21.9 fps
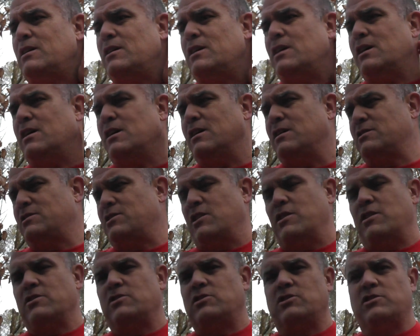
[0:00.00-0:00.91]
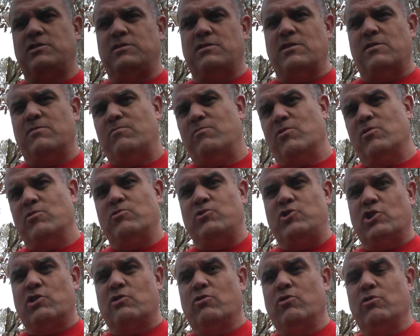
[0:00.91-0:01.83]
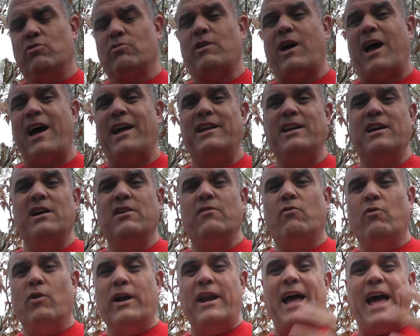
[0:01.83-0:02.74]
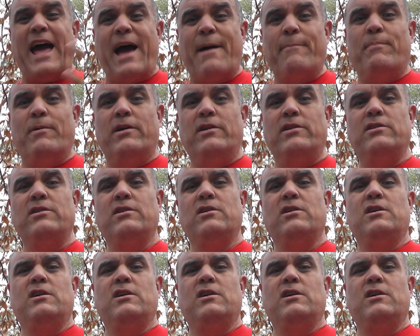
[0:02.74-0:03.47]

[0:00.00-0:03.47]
this is the general idea of what happened.